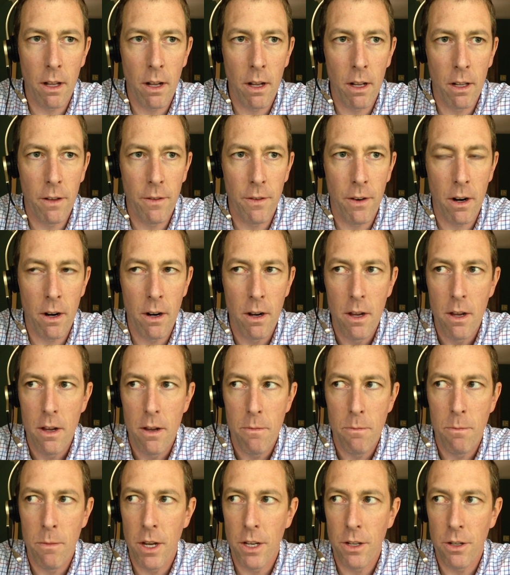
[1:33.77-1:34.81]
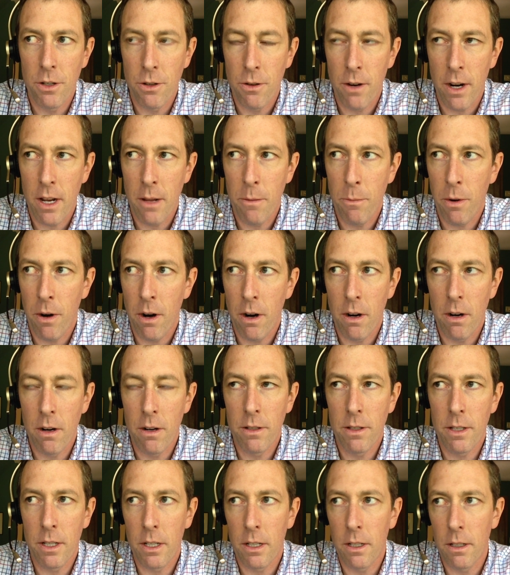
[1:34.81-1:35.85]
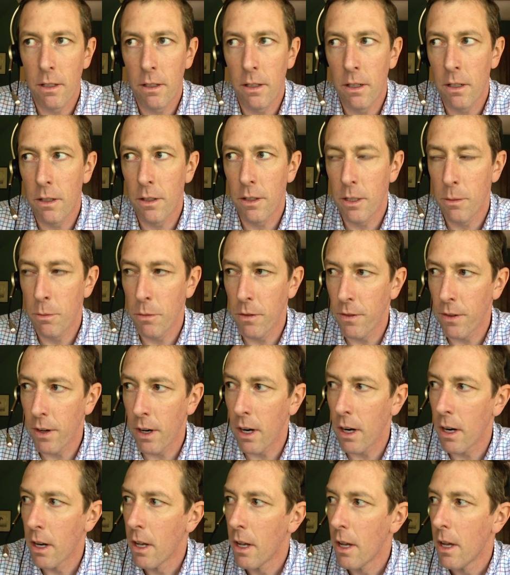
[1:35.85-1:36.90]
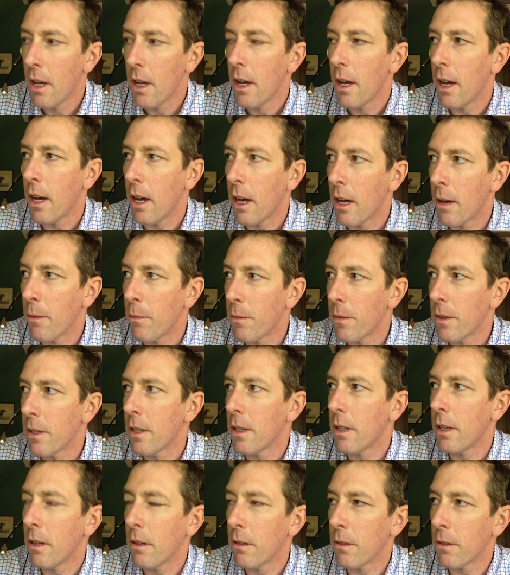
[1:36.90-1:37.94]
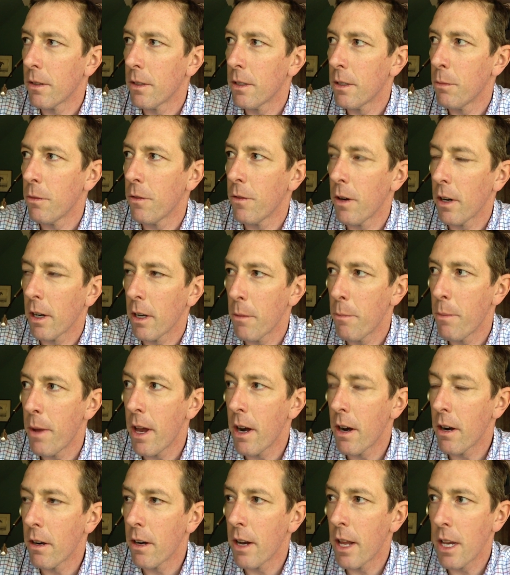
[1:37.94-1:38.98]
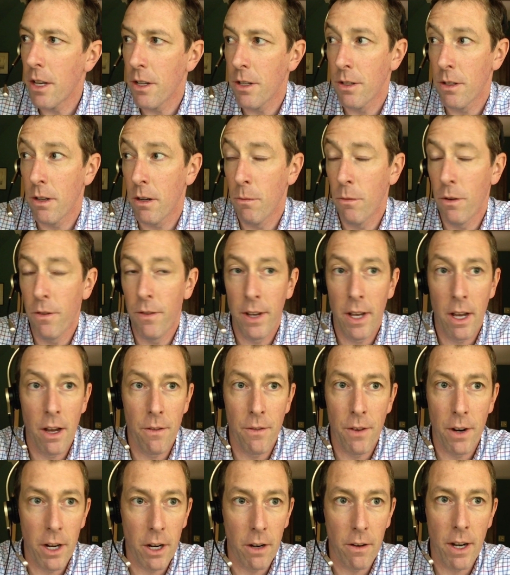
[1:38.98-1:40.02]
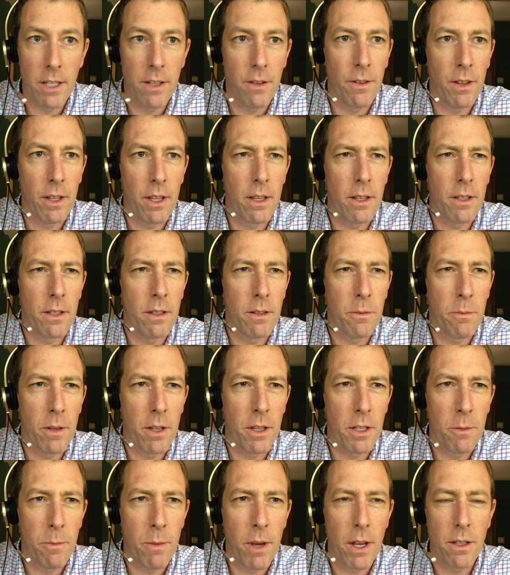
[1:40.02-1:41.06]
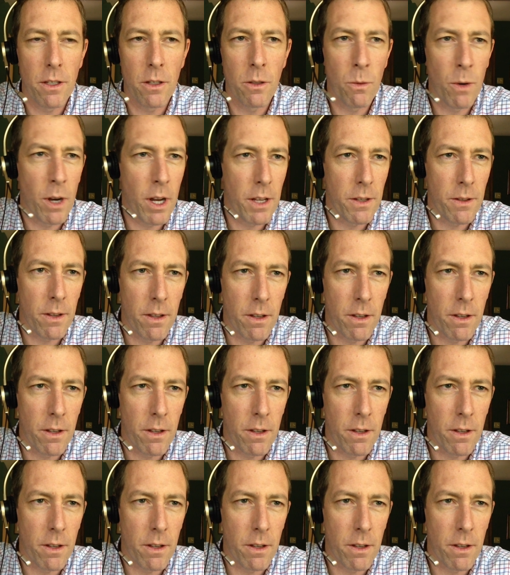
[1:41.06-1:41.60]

All of our major trading partners and you know some of our um, you know some of our competitor nations are moving out very aggressively this this space as well.